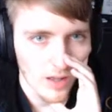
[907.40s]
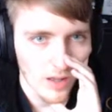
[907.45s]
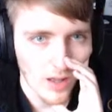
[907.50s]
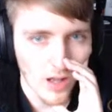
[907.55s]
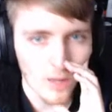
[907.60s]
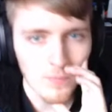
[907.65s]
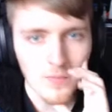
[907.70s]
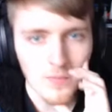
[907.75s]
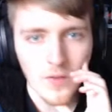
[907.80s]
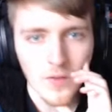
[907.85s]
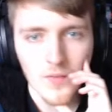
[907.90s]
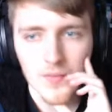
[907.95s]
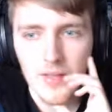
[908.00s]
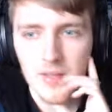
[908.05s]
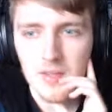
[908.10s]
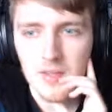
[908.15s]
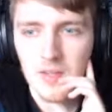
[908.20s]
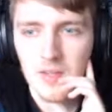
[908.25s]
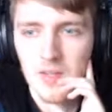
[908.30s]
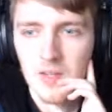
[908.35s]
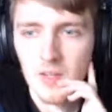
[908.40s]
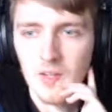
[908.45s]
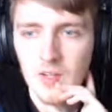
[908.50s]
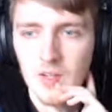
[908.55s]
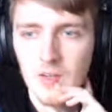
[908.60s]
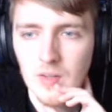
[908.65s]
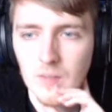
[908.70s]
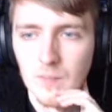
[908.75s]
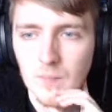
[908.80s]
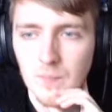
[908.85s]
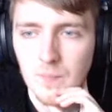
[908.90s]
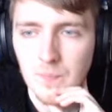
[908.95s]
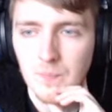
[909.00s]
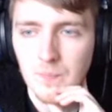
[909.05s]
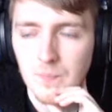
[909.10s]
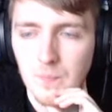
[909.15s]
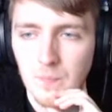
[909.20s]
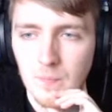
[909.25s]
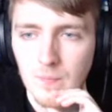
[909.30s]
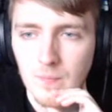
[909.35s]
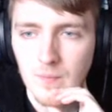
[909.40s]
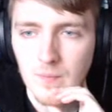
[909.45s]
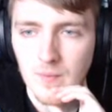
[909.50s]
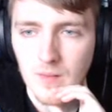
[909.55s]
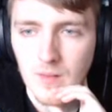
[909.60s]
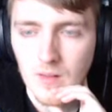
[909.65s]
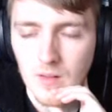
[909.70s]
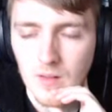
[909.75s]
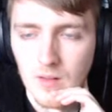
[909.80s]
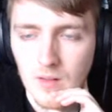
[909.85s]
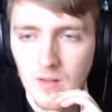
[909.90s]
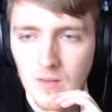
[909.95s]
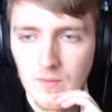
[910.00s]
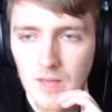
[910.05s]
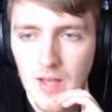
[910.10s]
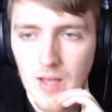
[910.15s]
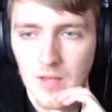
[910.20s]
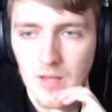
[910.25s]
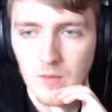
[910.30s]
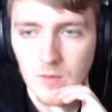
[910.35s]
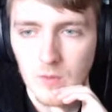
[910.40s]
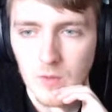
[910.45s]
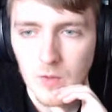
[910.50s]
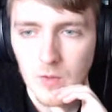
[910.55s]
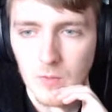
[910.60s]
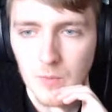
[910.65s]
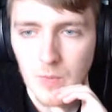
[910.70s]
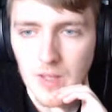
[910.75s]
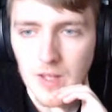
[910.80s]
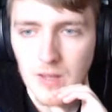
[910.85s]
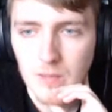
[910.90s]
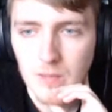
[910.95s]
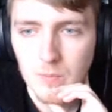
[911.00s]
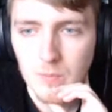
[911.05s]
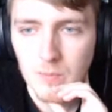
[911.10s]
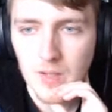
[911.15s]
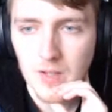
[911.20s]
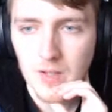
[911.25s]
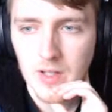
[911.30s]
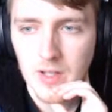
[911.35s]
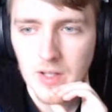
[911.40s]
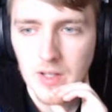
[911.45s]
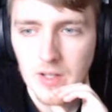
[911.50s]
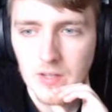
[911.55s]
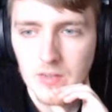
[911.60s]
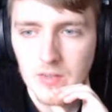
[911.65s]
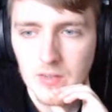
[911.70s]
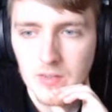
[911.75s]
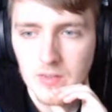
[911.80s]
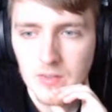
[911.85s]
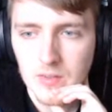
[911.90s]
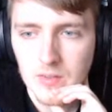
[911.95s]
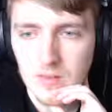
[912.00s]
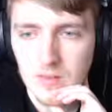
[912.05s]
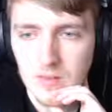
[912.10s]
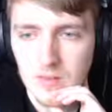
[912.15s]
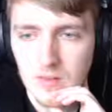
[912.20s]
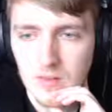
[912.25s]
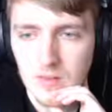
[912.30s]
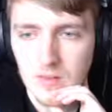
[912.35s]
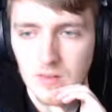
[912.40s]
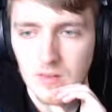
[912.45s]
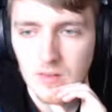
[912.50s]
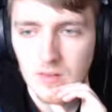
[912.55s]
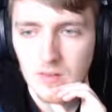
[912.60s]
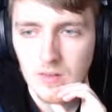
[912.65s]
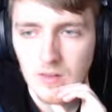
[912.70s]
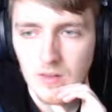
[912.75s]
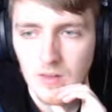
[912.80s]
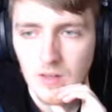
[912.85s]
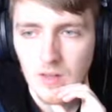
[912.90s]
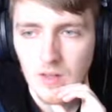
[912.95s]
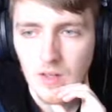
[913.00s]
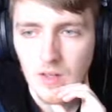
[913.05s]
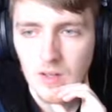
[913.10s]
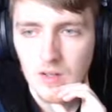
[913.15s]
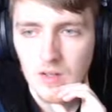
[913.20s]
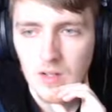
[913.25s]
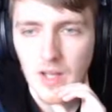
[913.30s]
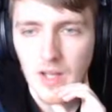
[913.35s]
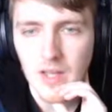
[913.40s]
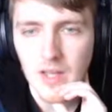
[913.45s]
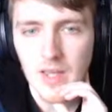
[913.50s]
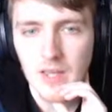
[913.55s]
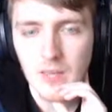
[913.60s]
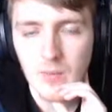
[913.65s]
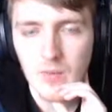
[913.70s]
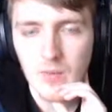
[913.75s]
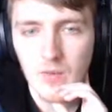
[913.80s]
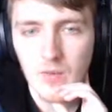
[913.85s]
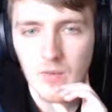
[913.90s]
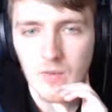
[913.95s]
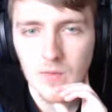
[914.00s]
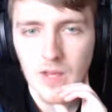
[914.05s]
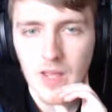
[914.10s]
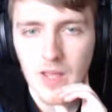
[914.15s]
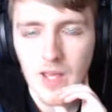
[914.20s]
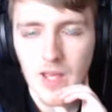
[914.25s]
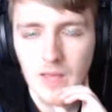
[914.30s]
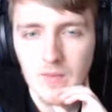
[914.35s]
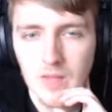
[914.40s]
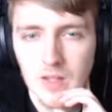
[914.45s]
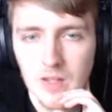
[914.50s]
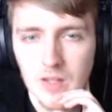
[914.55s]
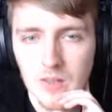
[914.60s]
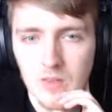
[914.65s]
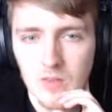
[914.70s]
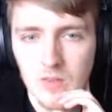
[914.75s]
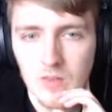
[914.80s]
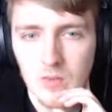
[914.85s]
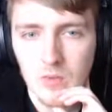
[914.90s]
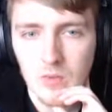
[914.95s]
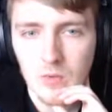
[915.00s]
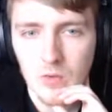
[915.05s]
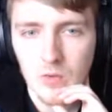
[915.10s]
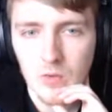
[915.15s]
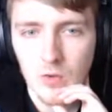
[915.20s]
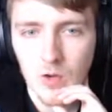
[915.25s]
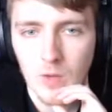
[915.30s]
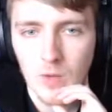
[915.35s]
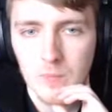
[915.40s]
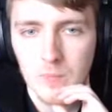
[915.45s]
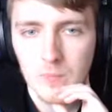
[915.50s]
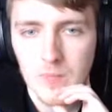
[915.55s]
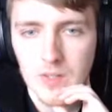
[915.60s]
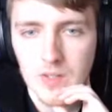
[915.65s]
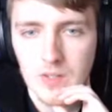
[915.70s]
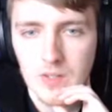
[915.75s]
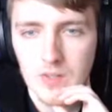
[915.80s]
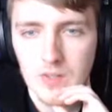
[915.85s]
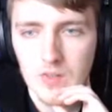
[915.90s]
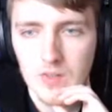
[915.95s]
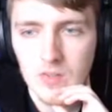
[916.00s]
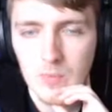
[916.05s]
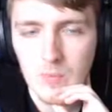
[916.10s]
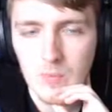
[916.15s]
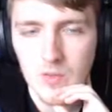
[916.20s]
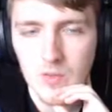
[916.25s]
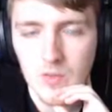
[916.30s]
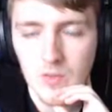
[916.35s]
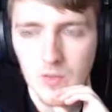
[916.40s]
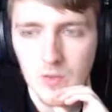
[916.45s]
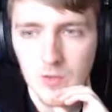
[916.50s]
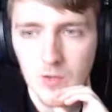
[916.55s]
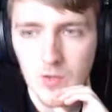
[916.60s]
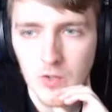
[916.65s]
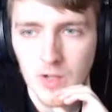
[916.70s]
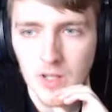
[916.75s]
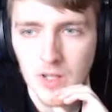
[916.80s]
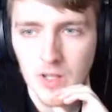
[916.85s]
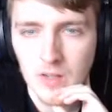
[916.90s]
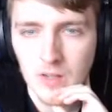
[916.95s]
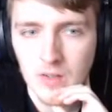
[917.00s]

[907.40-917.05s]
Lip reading: I'm not that keen on it. Vandal, Runaway, Blood Haze. I guess we don't really have any 2-drops. He's a cheap little trick.